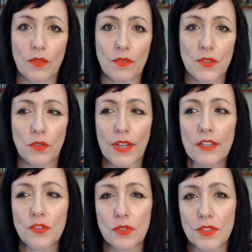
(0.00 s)
sort of
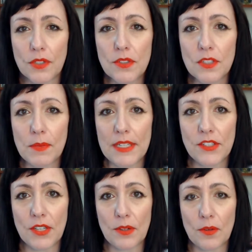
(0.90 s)
introduced me
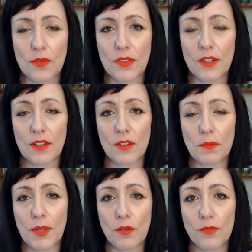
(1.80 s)
to the
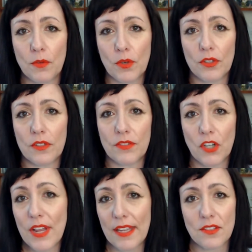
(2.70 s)
beautiful world of
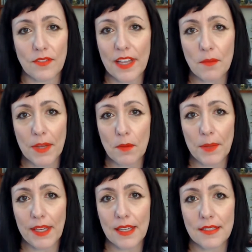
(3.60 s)
learning and development,
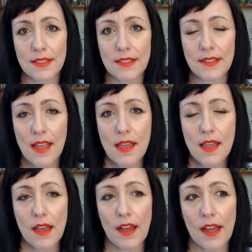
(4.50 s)
because
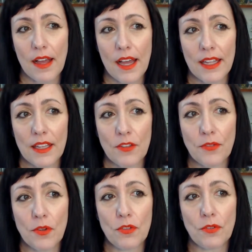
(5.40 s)

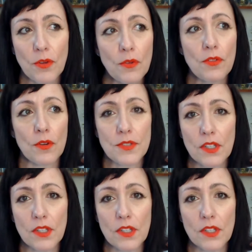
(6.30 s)
through those